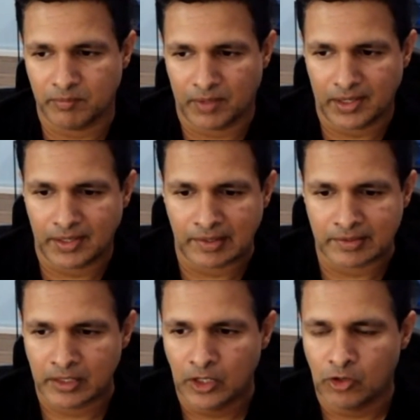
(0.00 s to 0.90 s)
on my end
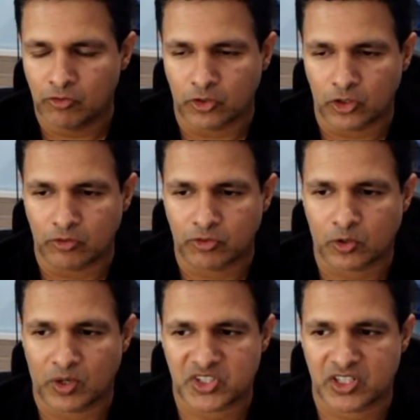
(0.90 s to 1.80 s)
for for
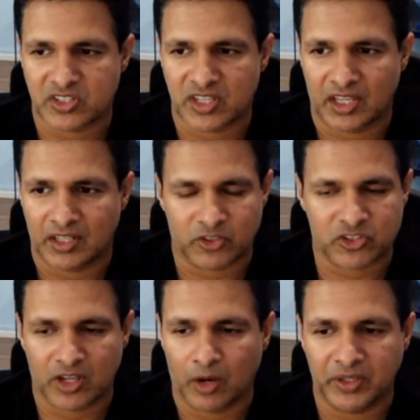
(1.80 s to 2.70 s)
questions, and if there's
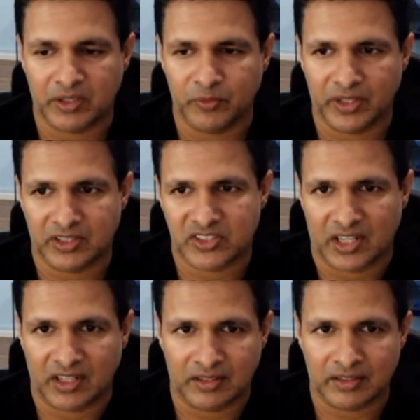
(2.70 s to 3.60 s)
not, we can we can just
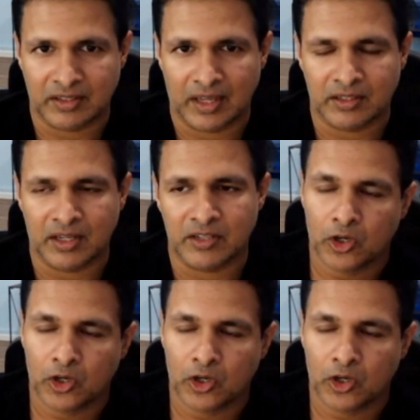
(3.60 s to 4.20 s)
kind of and.